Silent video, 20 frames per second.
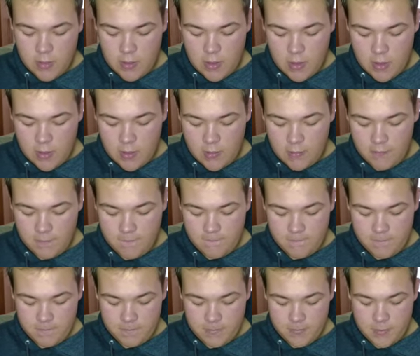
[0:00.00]
Um,
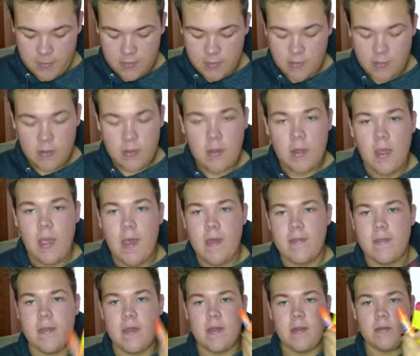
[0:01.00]

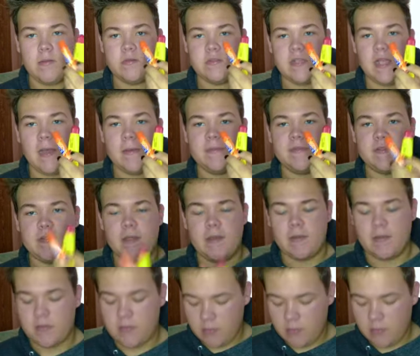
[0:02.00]
and then chapstick.